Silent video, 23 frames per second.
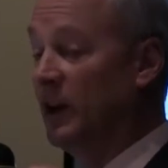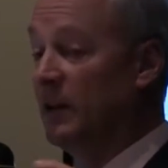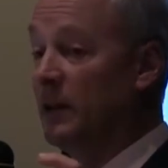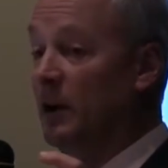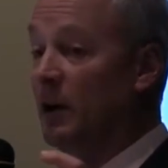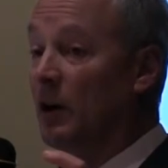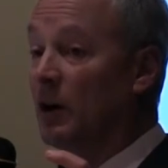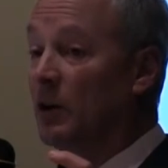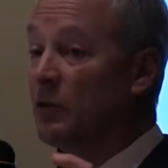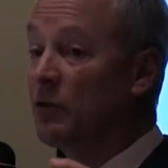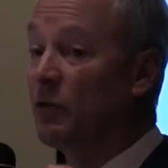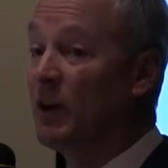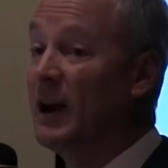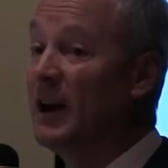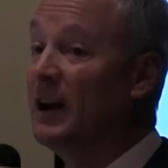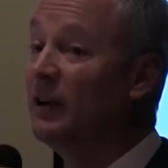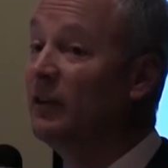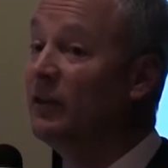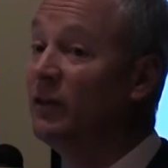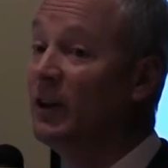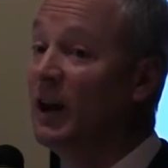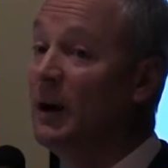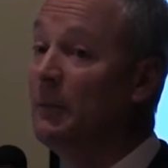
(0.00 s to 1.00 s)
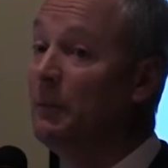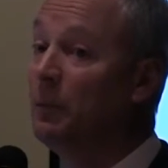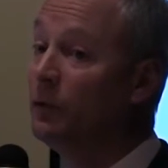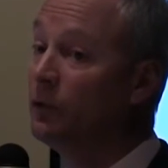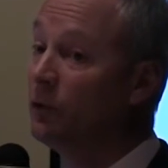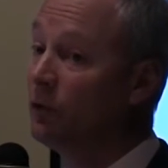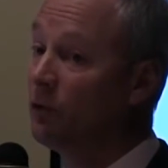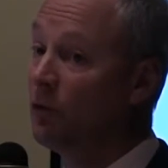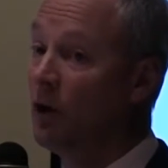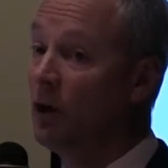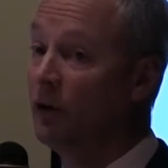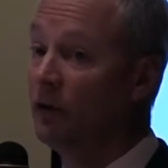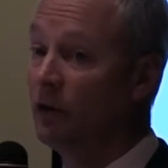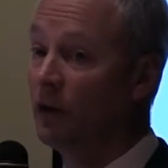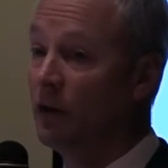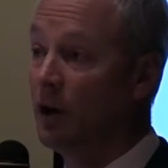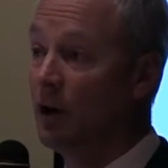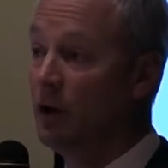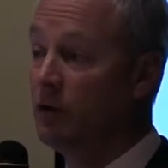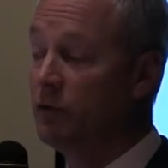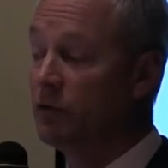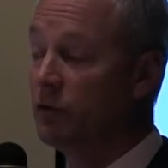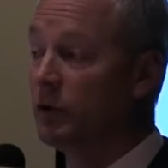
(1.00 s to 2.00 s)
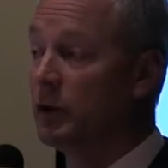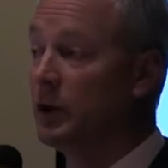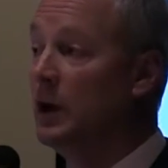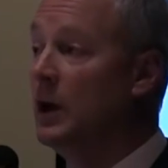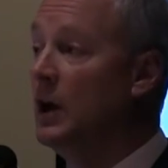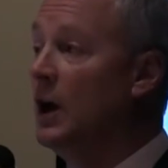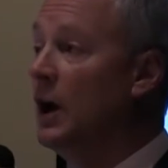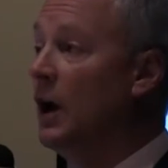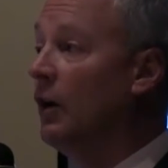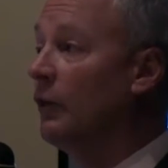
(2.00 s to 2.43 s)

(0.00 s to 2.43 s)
And there are great examples across the country